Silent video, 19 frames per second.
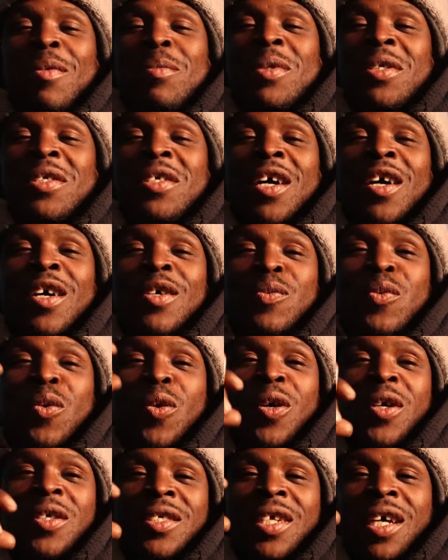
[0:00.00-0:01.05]
I mean, y'all.
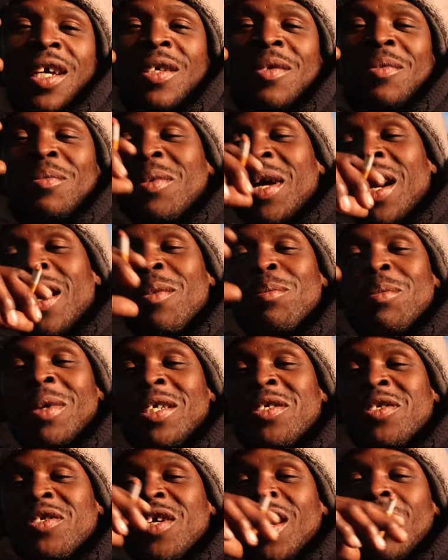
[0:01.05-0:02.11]
as like, I'm
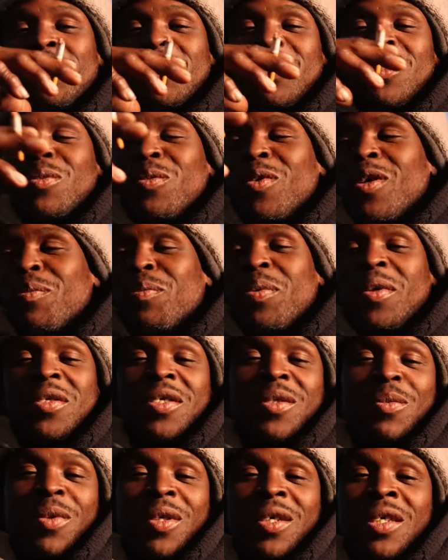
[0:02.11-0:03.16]
not. Just, I'm just one
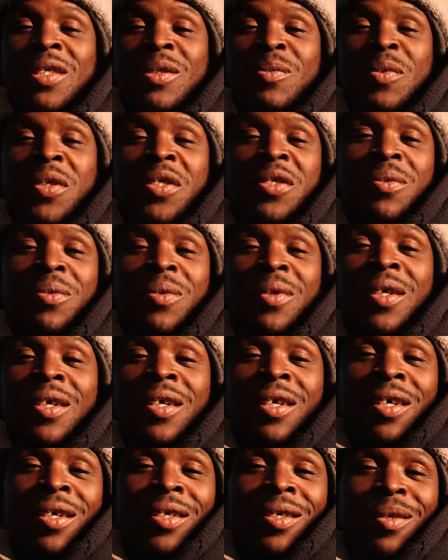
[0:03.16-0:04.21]
person, one individual.
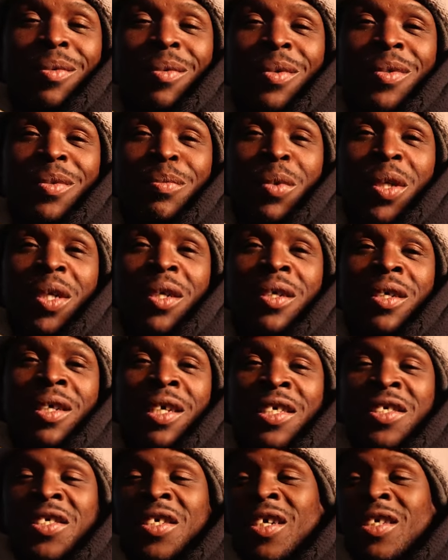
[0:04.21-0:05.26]
But
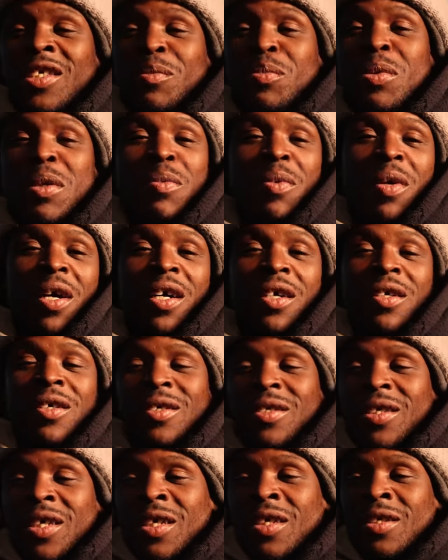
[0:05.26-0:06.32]
it's other people out
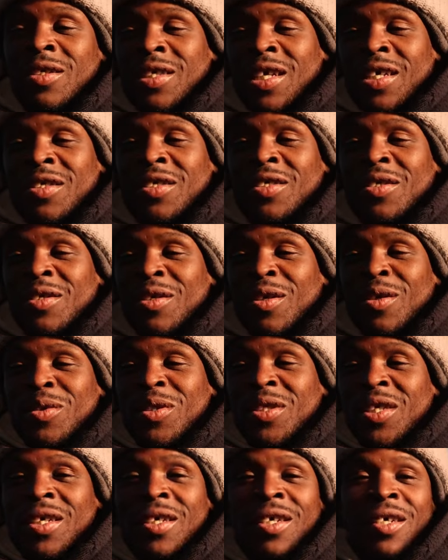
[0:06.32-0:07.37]
here that that's you know I'm
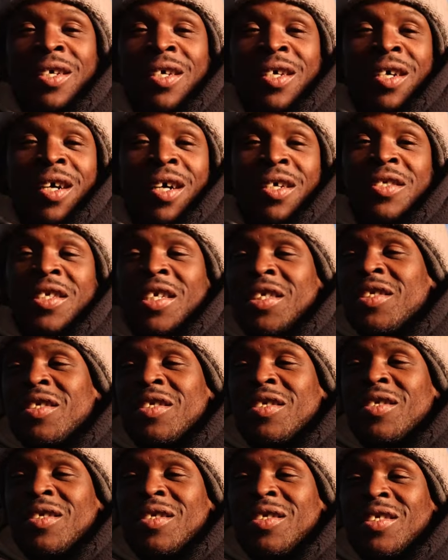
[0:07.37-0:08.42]
saying
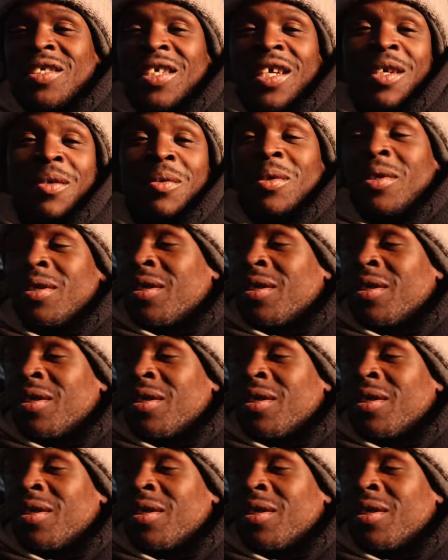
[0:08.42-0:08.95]
addicted so to the basically same.